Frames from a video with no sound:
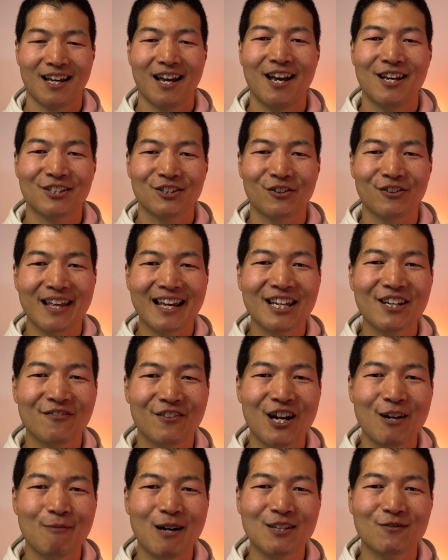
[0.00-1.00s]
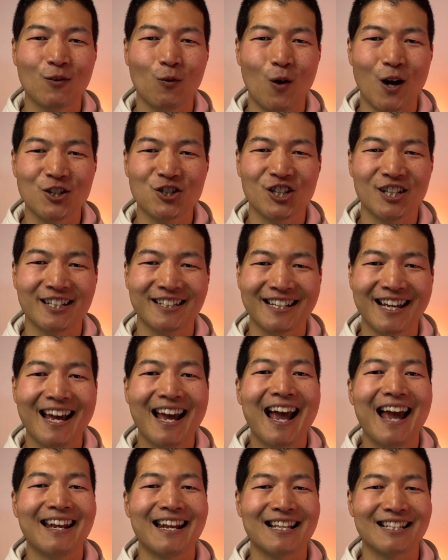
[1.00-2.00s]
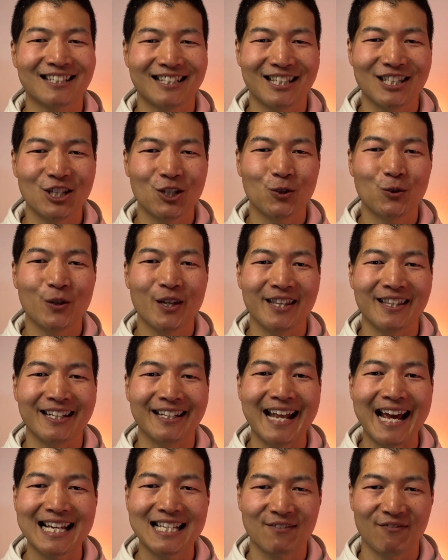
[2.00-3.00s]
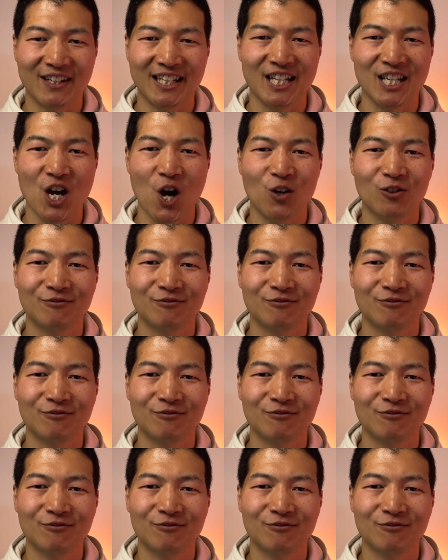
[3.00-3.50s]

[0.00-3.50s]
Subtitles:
So thank you very much for watching, and I'll see you in the next video.